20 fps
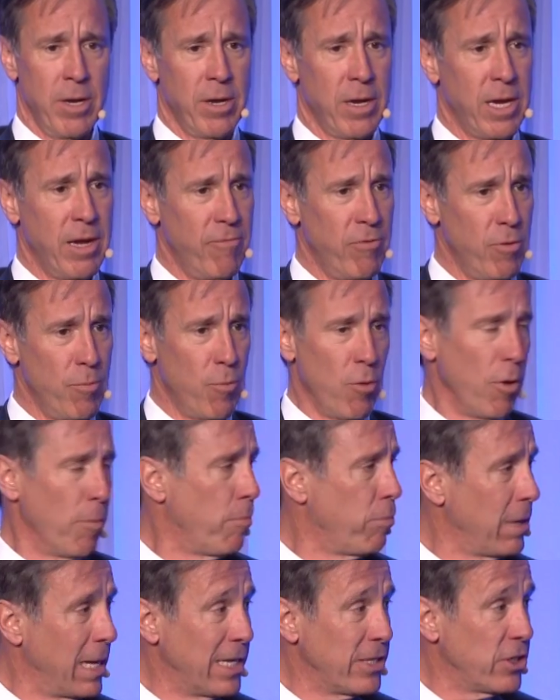give you more
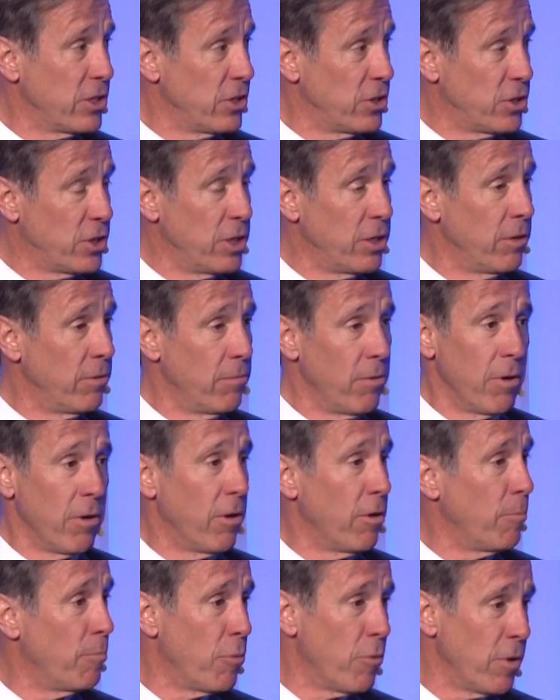places to
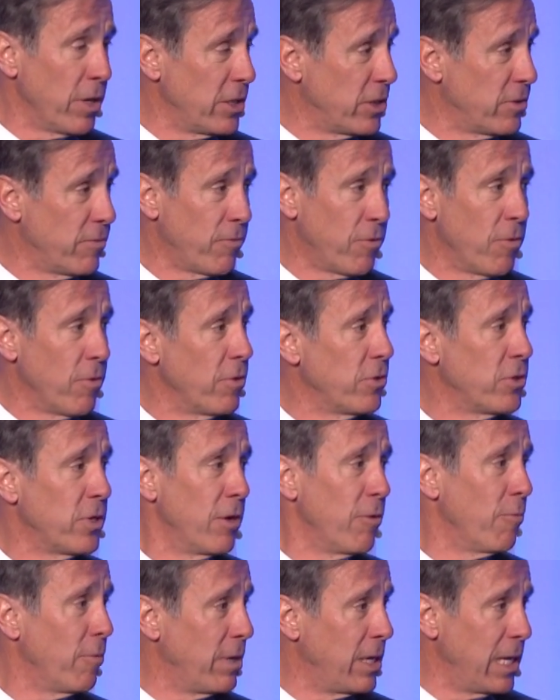earn points, of course, and
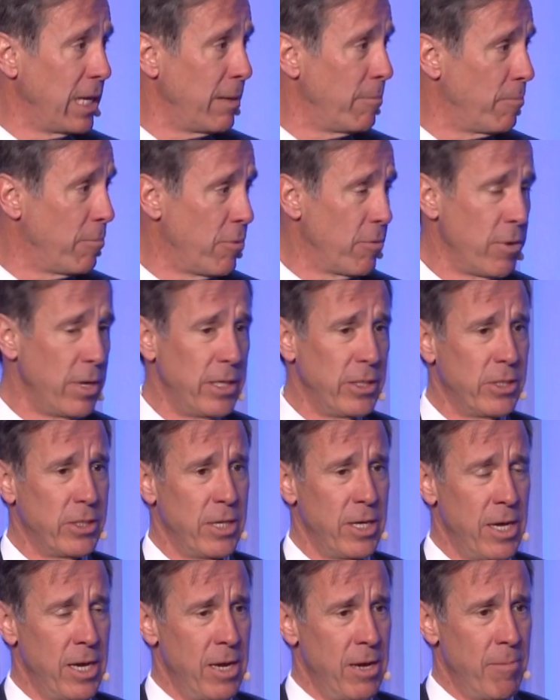redeem
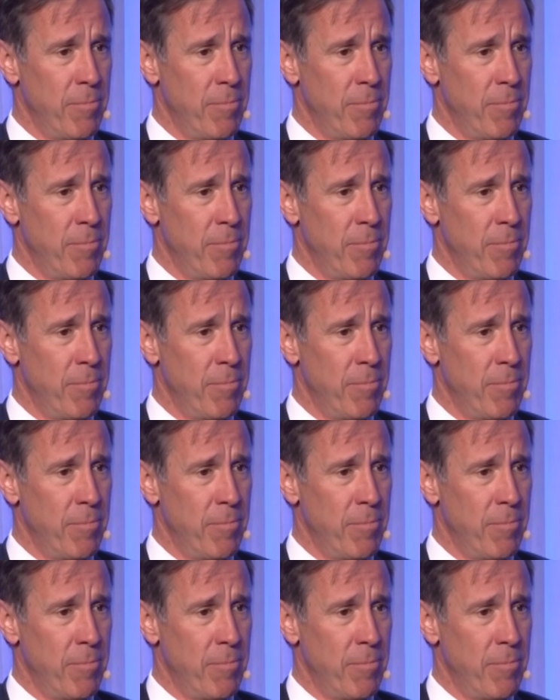points,